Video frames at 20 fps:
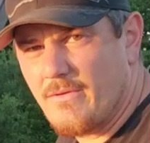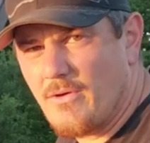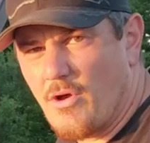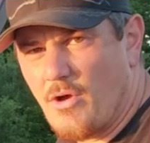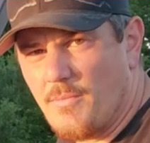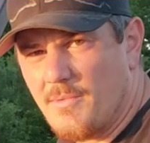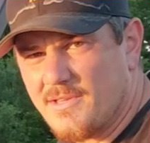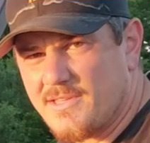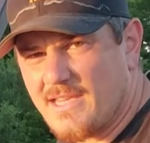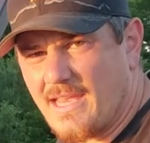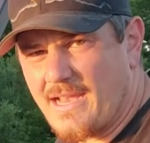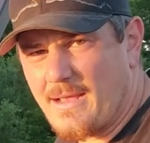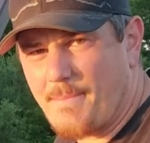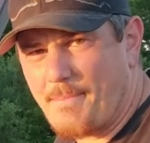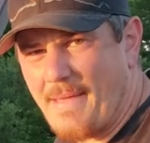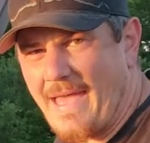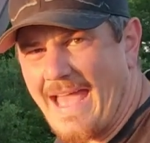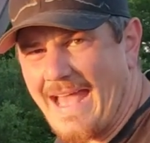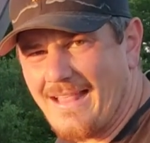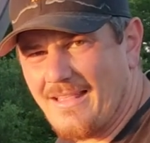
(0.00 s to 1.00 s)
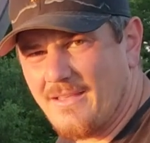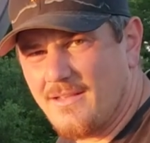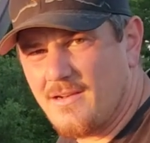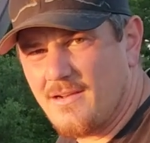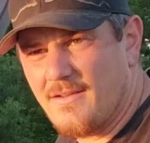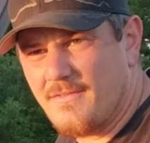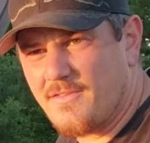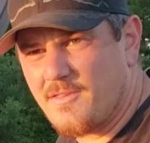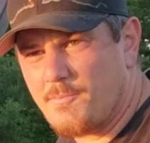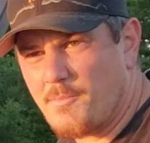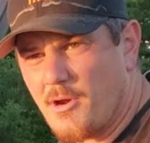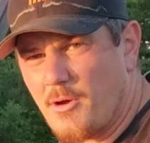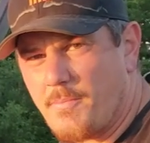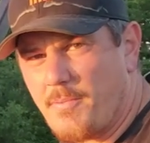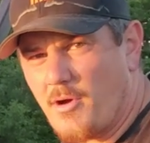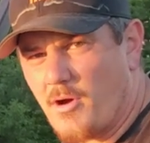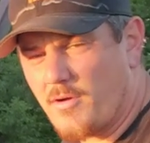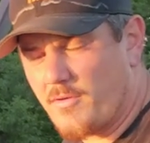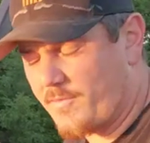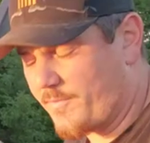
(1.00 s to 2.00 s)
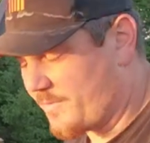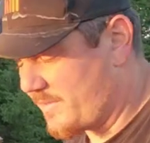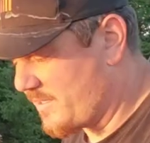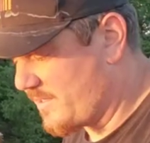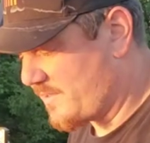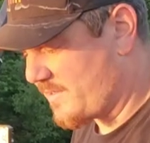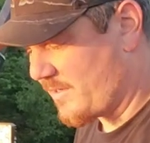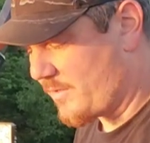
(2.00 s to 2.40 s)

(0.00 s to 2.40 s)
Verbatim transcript: almost like a pallet of spare parts with this